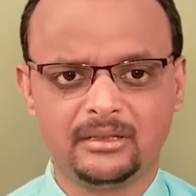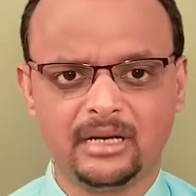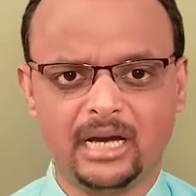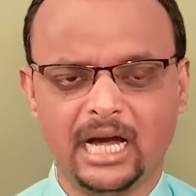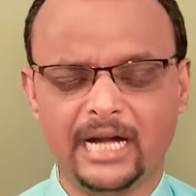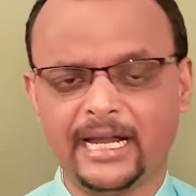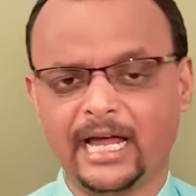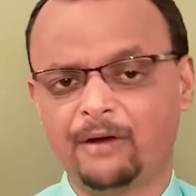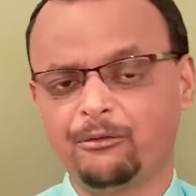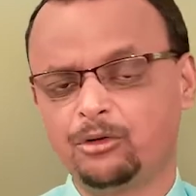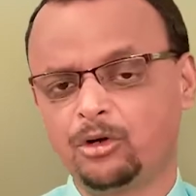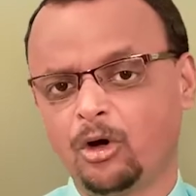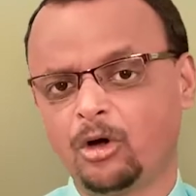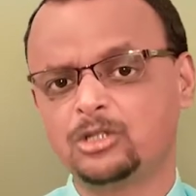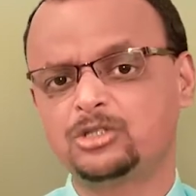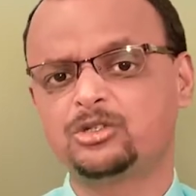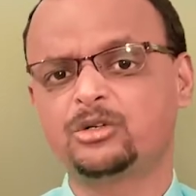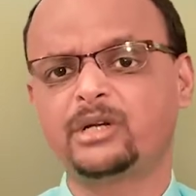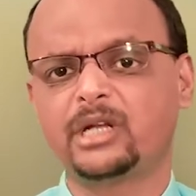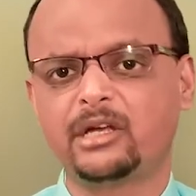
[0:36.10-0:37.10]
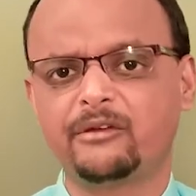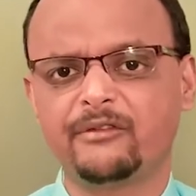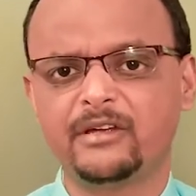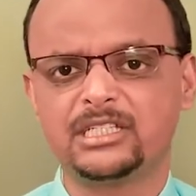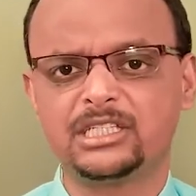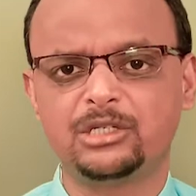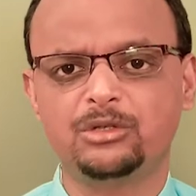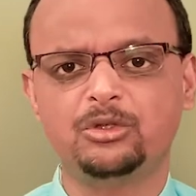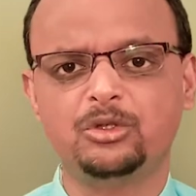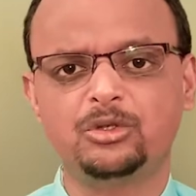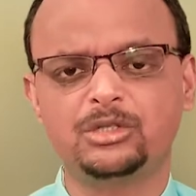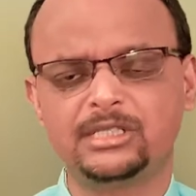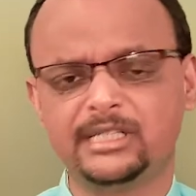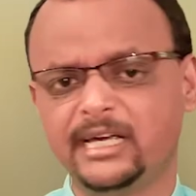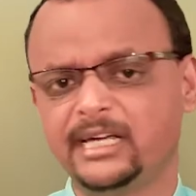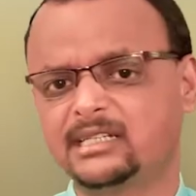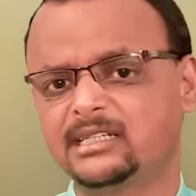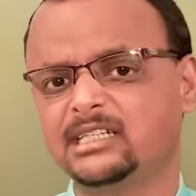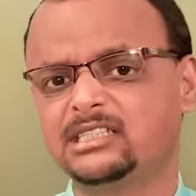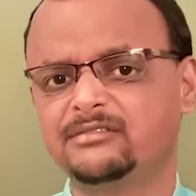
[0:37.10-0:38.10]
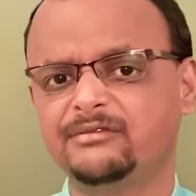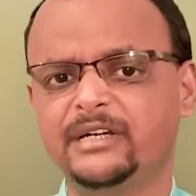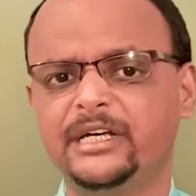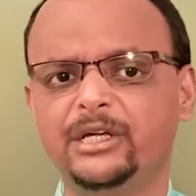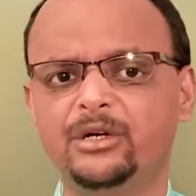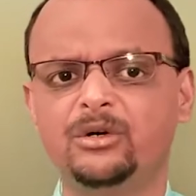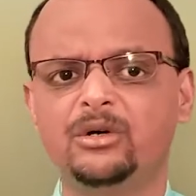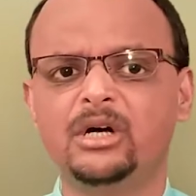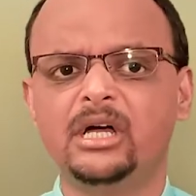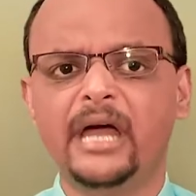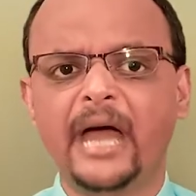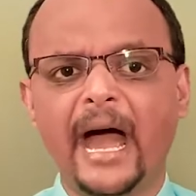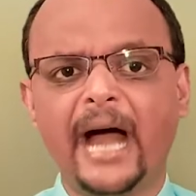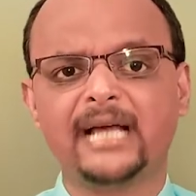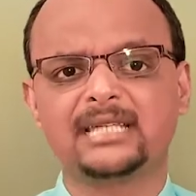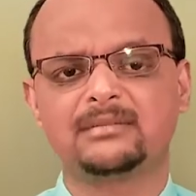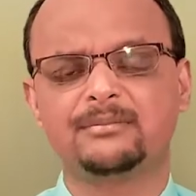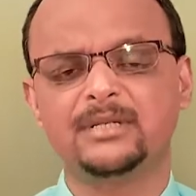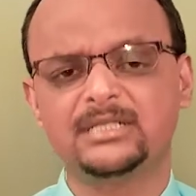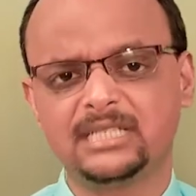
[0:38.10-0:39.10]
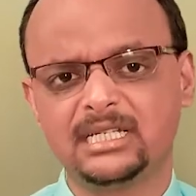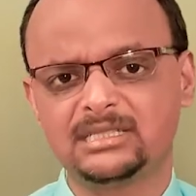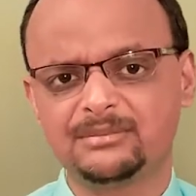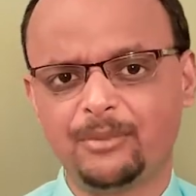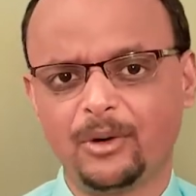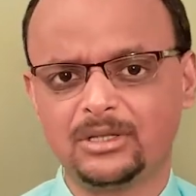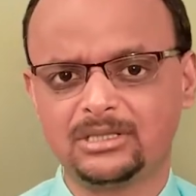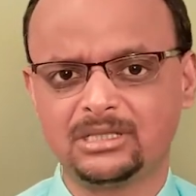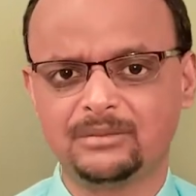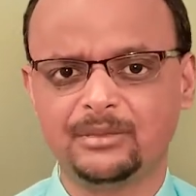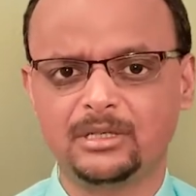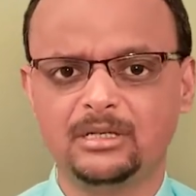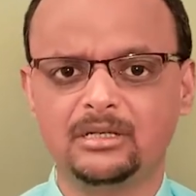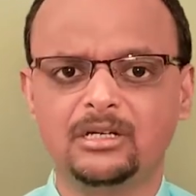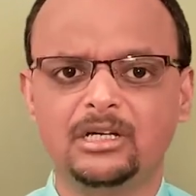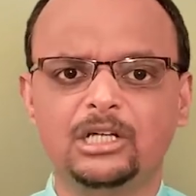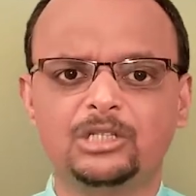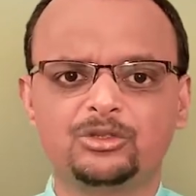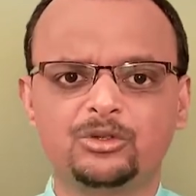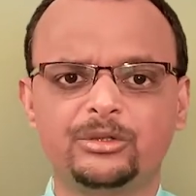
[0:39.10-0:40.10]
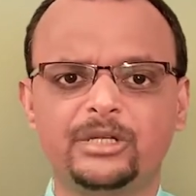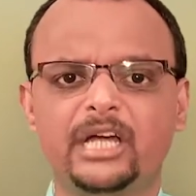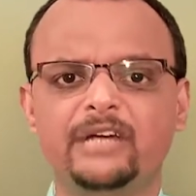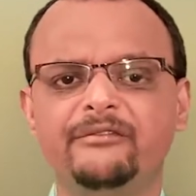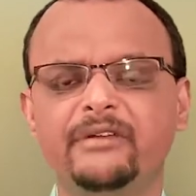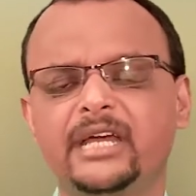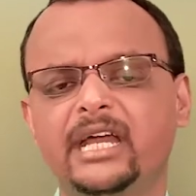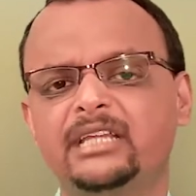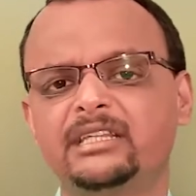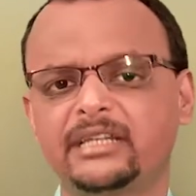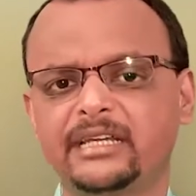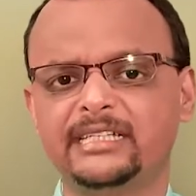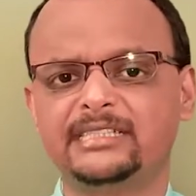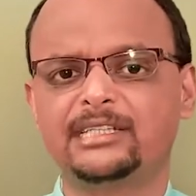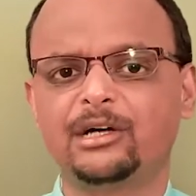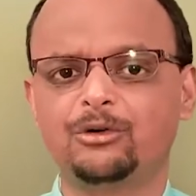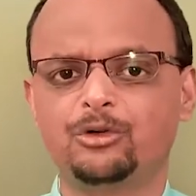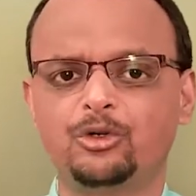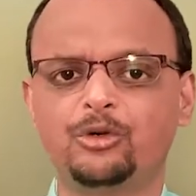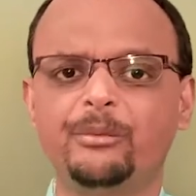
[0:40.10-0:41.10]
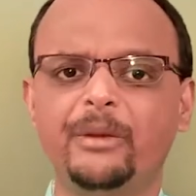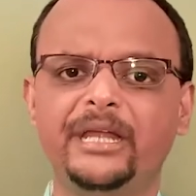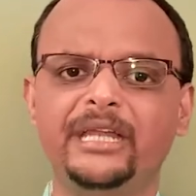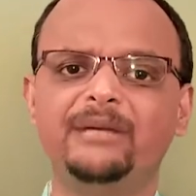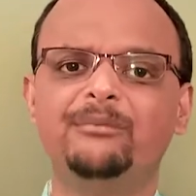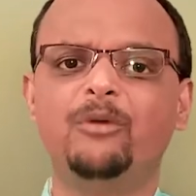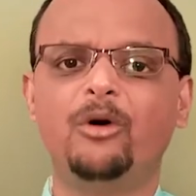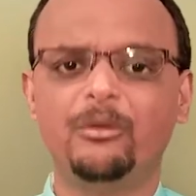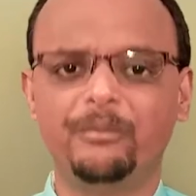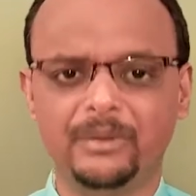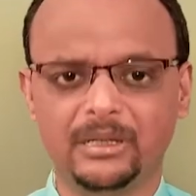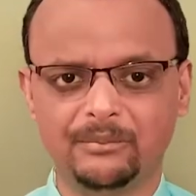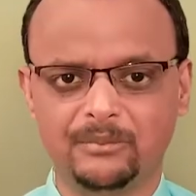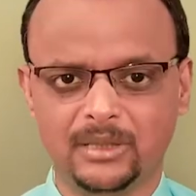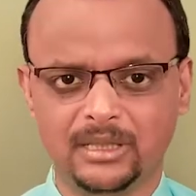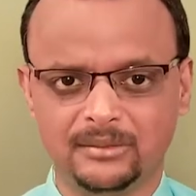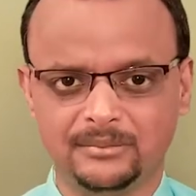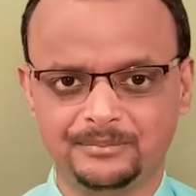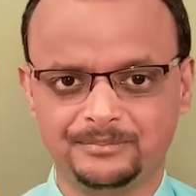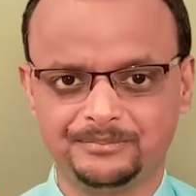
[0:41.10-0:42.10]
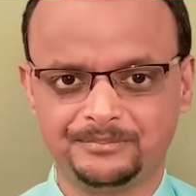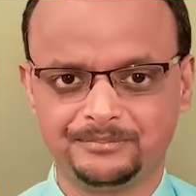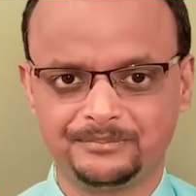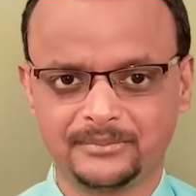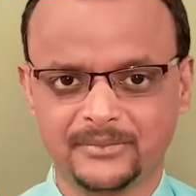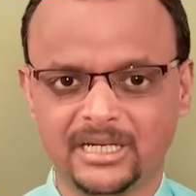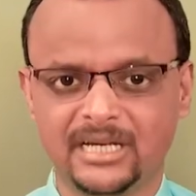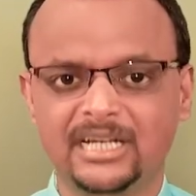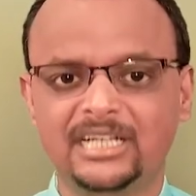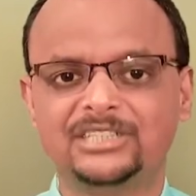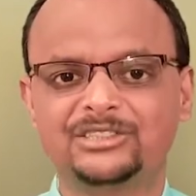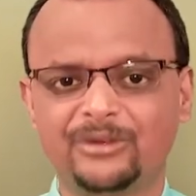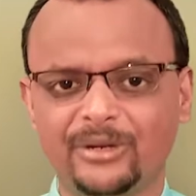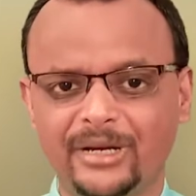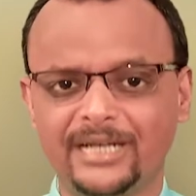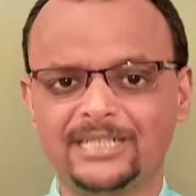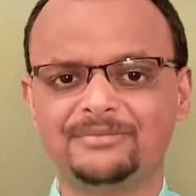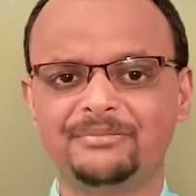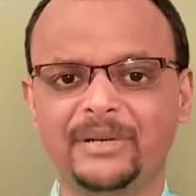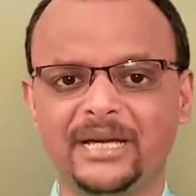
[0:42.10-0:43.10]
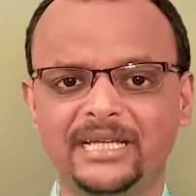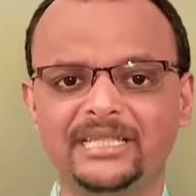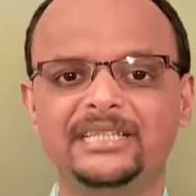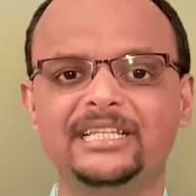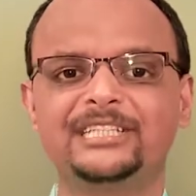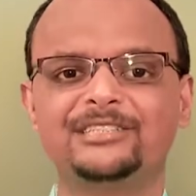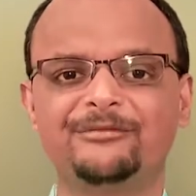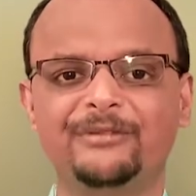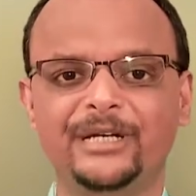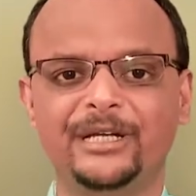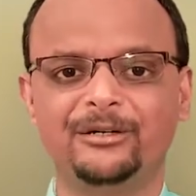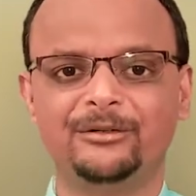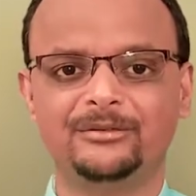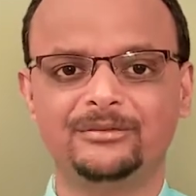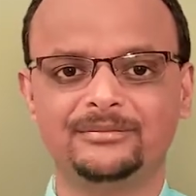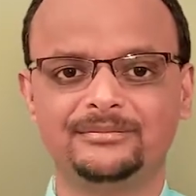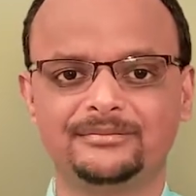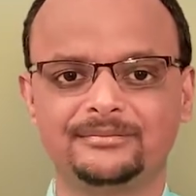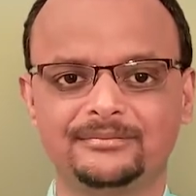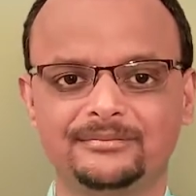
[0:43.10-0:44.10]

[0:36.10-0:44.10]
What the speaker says: And I would also request you to share this video as much as possible so that we can reach out to many more people. So let's begin this video.